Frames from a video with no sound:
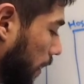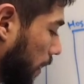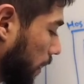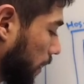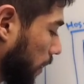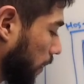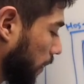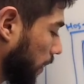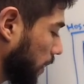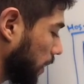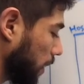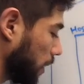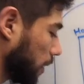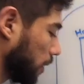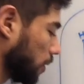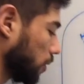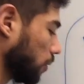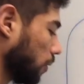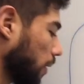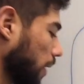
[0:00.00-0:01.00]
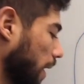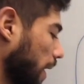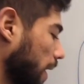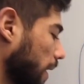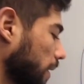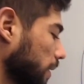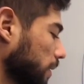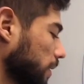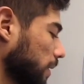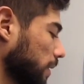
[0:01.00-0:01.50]
So this is a
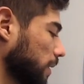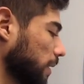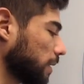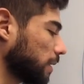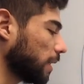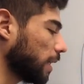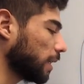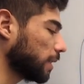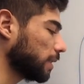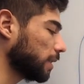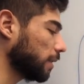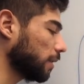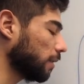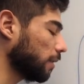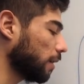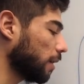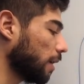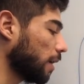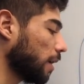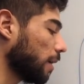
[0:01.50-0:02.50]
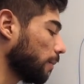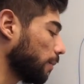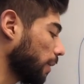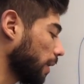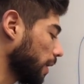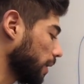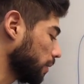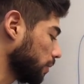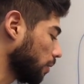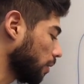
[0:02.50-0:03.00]
shorthand syntax here,
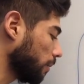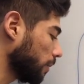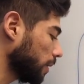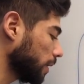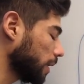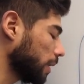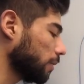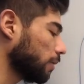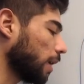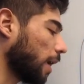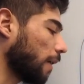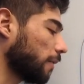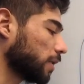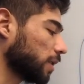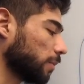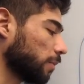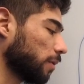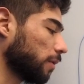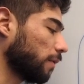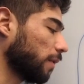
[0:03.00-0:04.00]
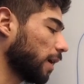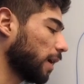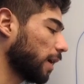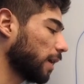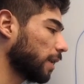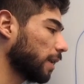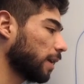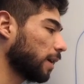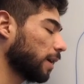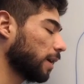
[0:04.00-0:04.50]
but normally you would have to
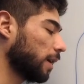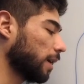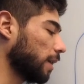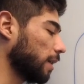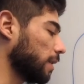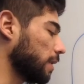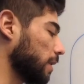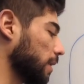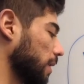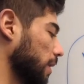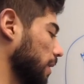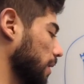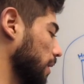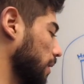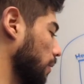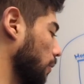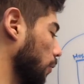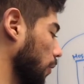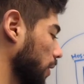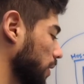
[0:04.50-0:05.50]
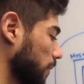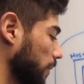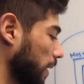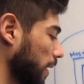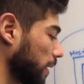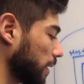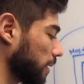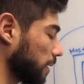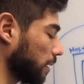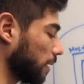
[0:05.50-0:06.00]
provide the
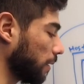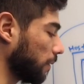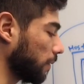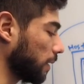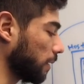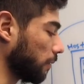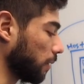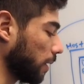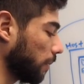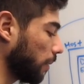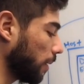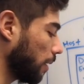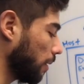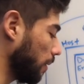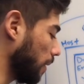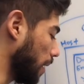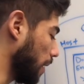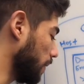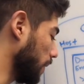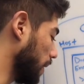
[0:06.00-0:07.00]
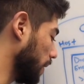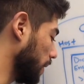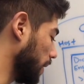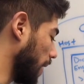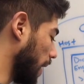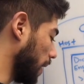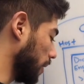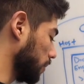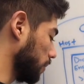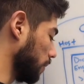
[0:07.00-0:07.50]
workspace of the repo and then the
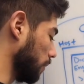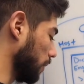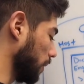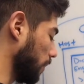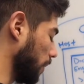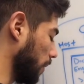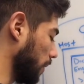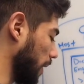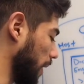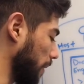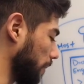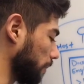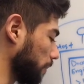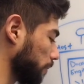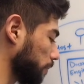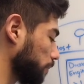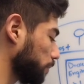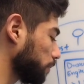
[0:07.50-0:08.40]
actual repo name.